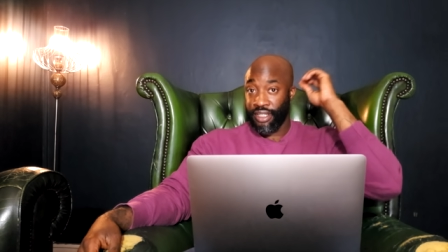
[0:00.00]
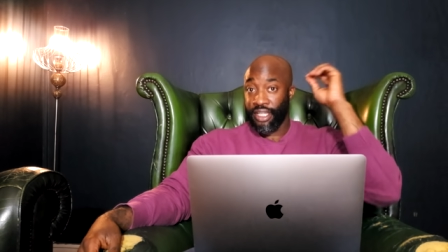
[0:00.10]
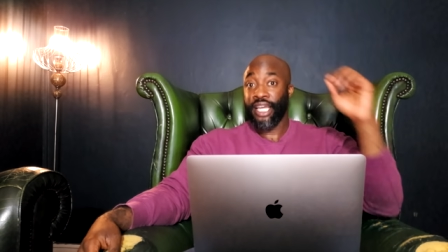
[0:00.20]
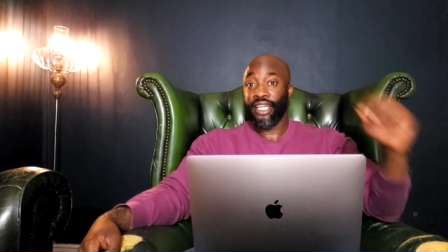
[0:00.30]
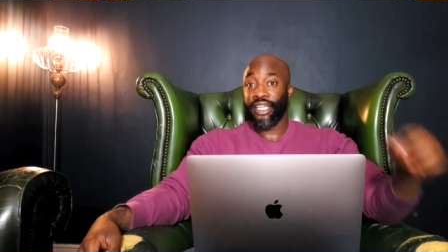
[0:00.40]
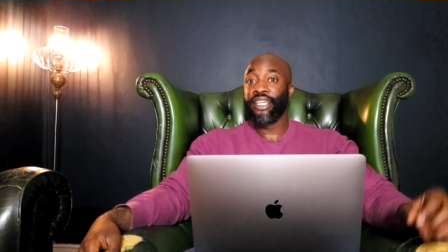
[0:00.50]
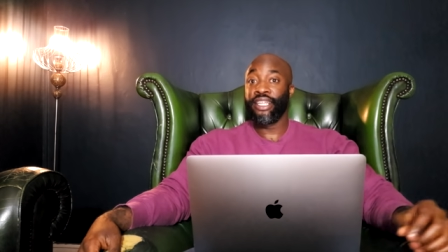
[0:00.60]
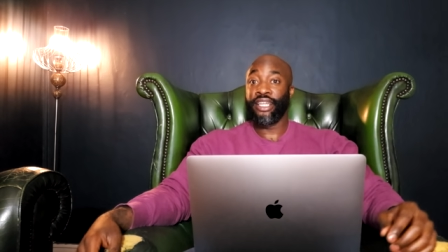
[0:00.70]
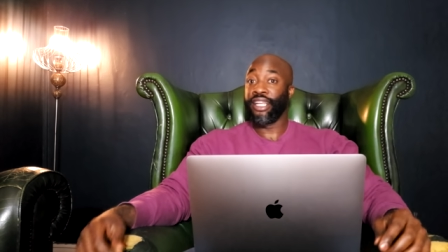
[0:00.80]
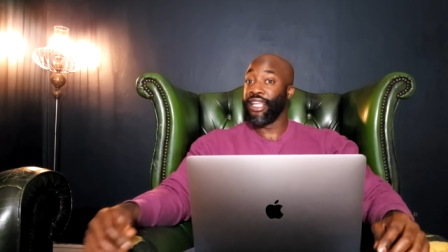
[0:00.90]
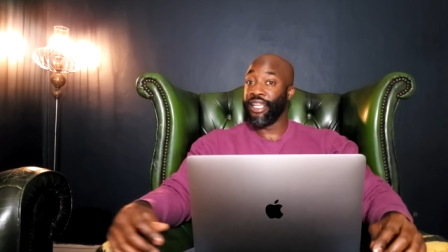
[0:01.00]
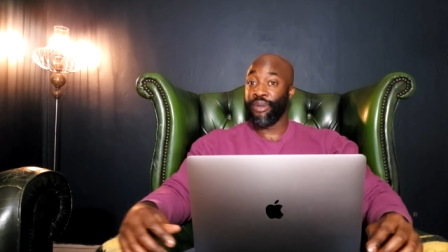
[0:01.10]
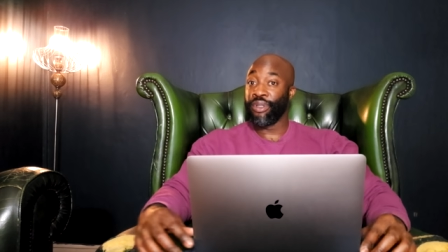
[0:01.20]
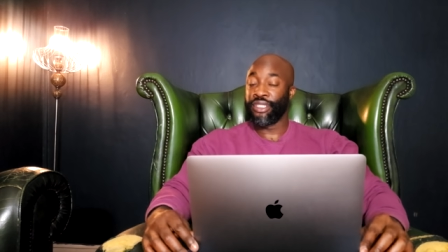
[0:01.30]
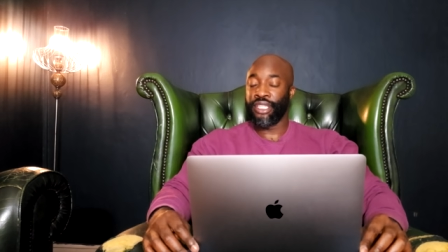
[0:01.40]
Like, he clearly
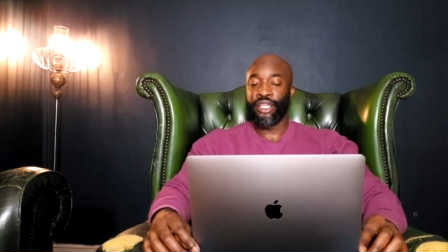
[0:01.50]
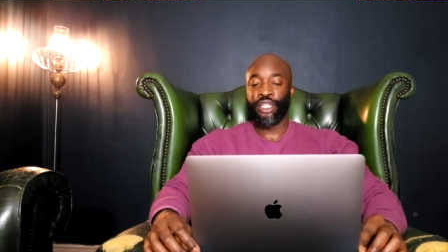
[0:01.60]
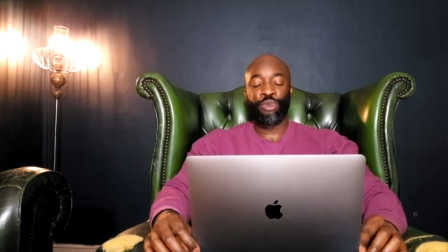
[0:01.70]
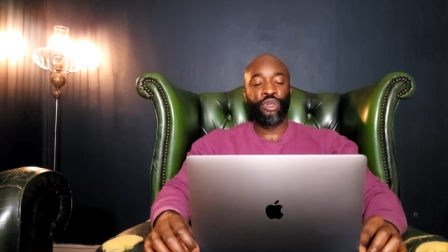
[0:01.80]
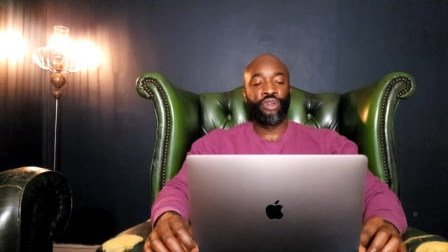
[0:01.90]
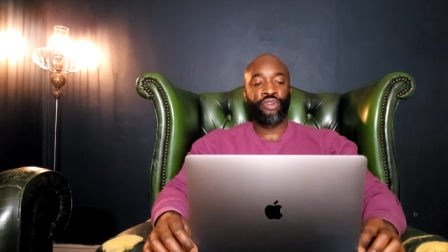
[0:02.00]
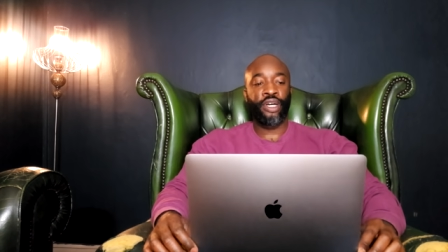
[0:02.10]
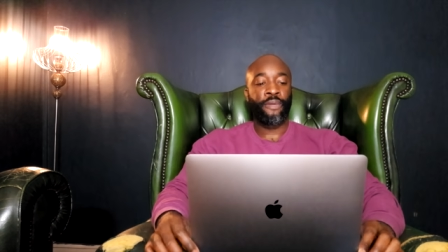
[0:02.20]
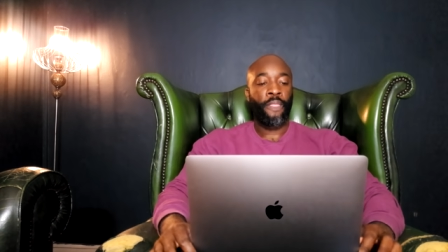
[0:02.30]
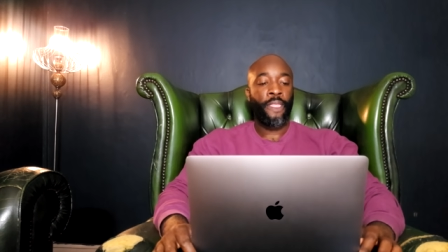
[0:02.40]
wants the undisputed fight.